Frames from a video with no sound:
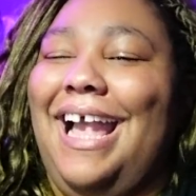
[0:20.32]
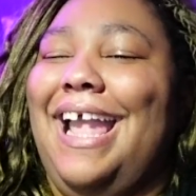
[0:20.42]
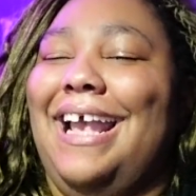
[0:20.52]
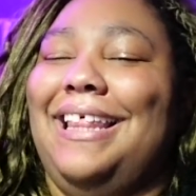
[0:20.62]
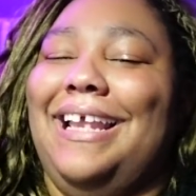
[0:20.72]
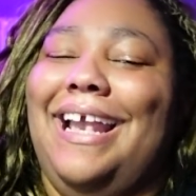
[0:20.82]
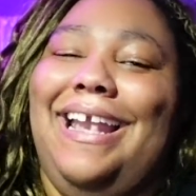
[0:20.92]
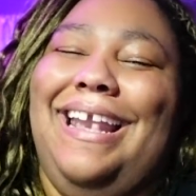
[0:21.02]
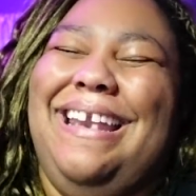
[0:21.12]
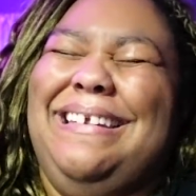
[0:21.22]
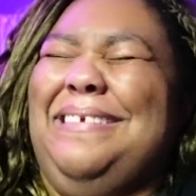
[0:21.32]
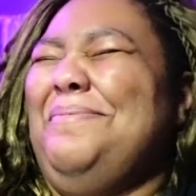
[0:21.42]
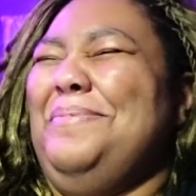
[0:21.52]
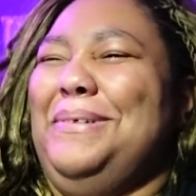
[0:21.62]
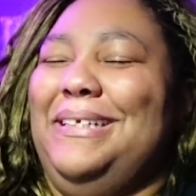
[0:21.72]
I act like I hate
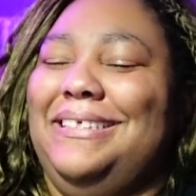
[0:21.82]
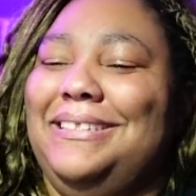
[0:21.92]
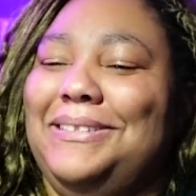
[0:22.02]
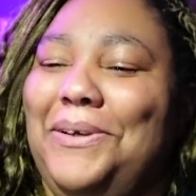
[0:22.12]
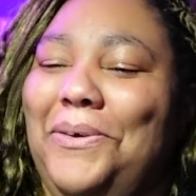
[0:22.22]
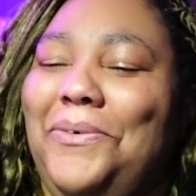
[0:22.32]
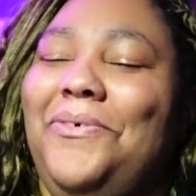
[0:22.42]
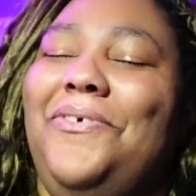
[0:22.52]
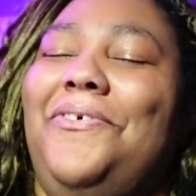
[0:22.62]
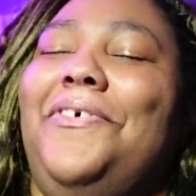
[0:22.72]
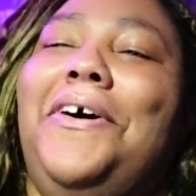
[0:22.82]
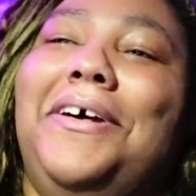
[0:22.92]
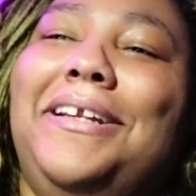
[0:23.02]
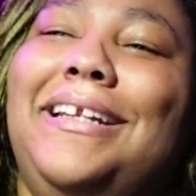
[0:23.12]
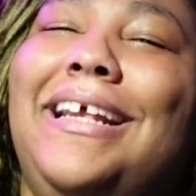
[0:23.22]
it, but it's so
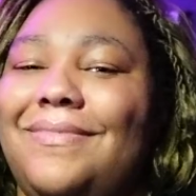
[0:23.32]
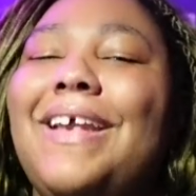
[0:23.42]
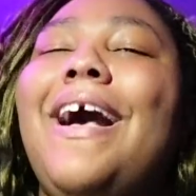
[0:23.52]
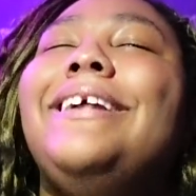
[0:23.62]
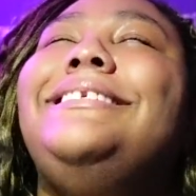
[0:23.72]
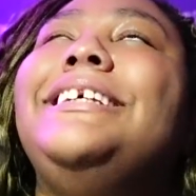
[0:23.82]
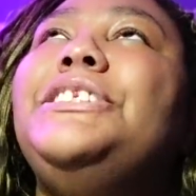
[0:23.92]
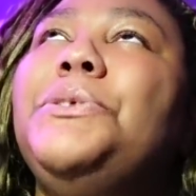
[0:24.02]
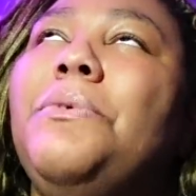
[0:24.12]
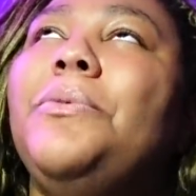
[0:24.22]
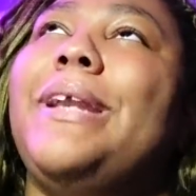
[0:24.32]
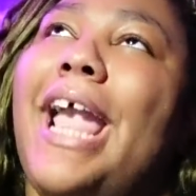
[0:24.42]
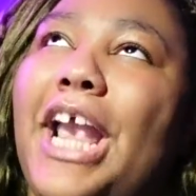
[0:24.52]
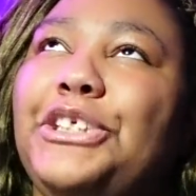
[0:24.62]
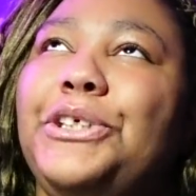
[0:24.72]
fun. Now, I did do a
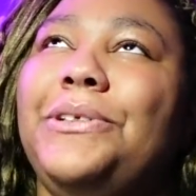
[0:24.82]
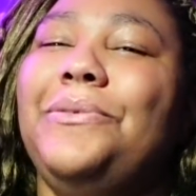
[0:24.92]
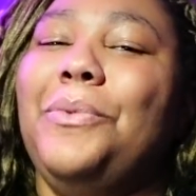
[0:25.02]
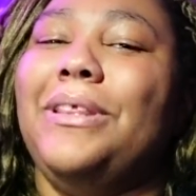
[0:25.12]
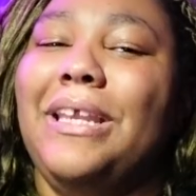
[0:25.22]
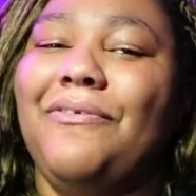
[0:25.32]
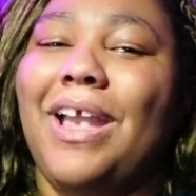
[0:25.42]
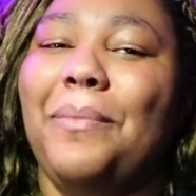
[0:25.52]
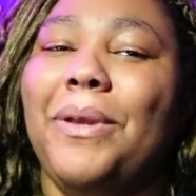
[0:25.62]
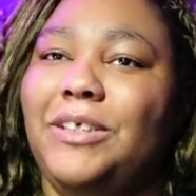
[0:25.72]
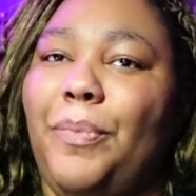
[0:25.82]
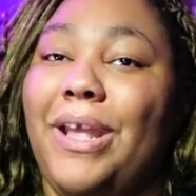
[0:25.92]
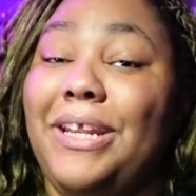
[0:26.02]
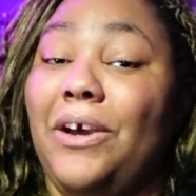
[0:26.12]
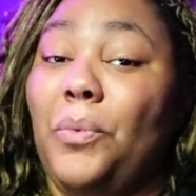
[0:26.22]
reaction with EFAP.
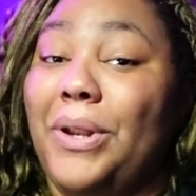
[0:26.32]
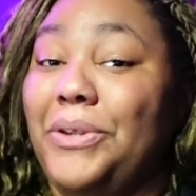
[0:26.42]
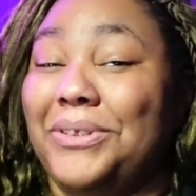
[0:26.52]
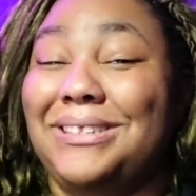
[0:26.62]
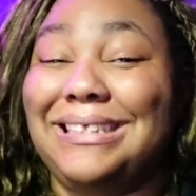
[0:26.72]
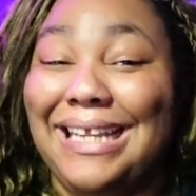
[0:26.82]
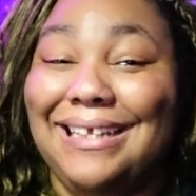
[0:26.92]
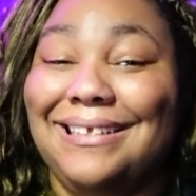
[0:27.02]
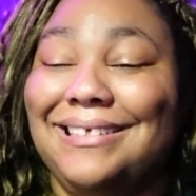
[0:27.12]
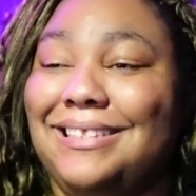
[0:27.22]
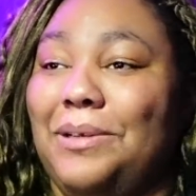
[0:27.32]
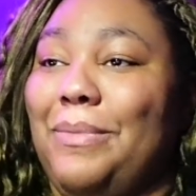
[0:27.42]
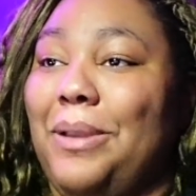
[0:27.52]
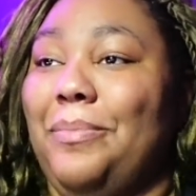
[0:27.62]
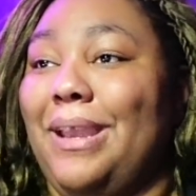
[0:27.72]
Depending on when you're seeing this, it
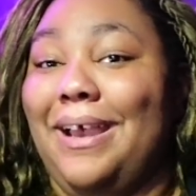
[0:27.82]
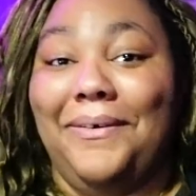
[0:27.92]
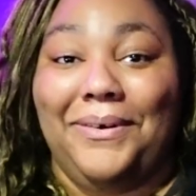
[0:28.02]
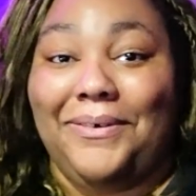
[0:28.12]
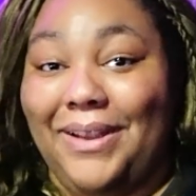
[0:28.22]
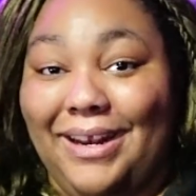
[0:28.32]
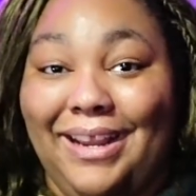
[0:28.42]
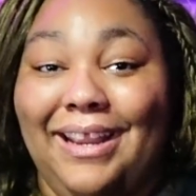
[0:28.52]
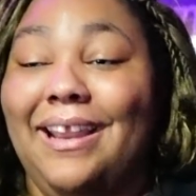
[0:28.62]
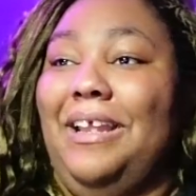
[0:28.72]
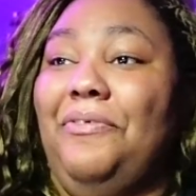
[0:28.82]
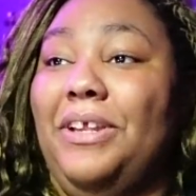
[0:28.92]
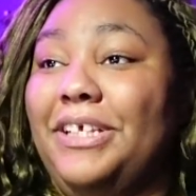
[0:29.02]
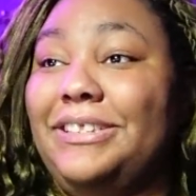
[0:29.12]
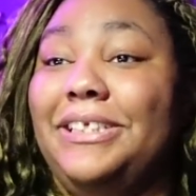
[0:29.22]
might be out already. If
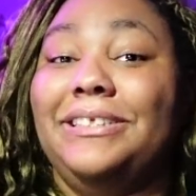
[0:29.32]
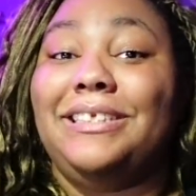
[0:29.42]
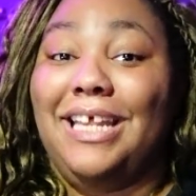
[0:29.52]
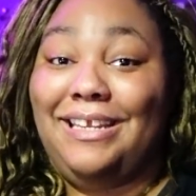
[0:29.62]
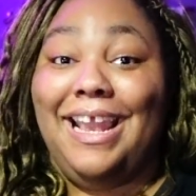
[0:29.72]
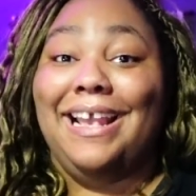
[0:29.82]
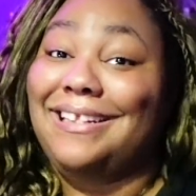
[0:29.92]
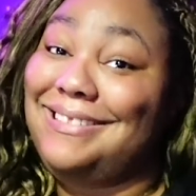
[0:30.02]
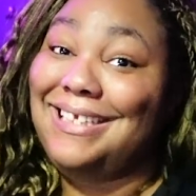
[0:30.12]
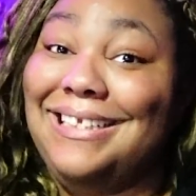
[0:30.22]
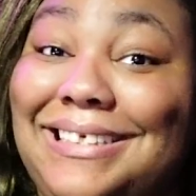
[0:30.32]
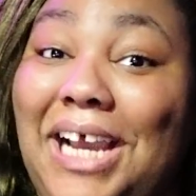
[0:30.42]
it isn't, then yeah, it's, it's